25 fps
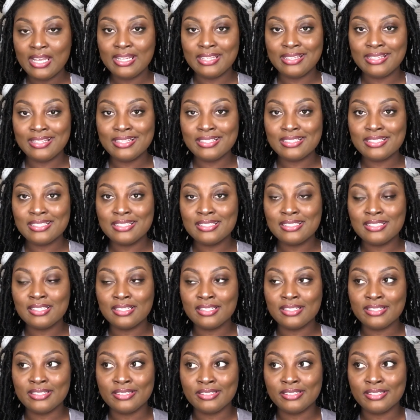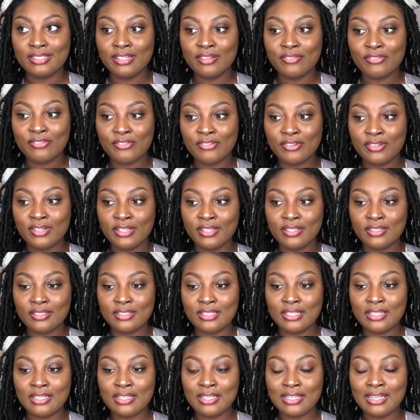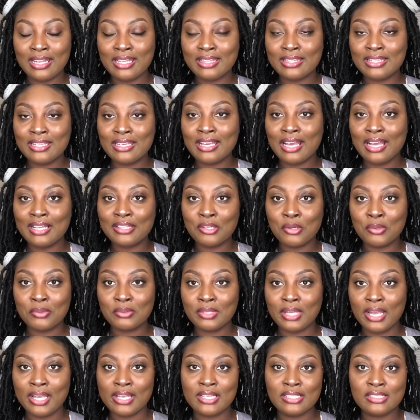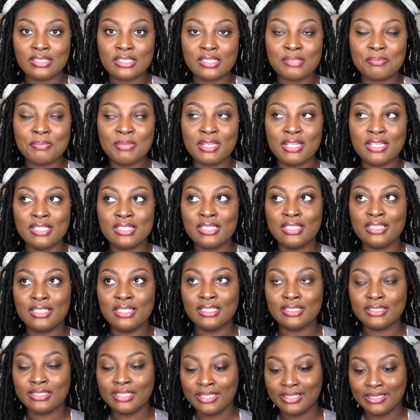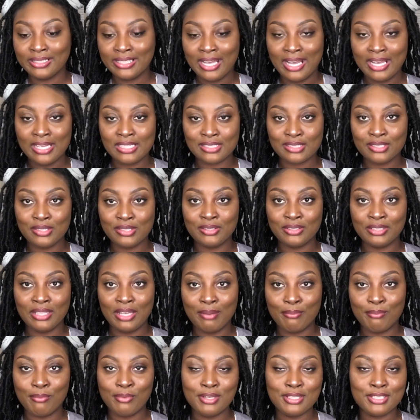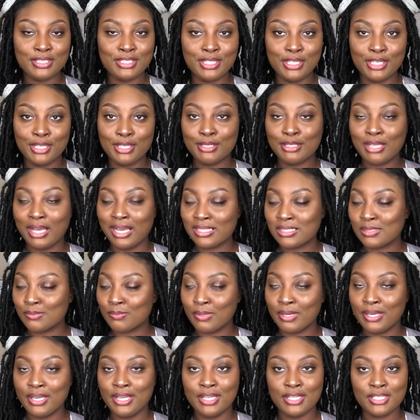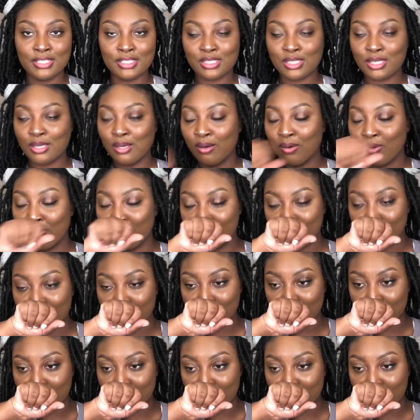This is a different, and I think I don't like it just because it doesn't last long. Like once it, I spray it, it's gone.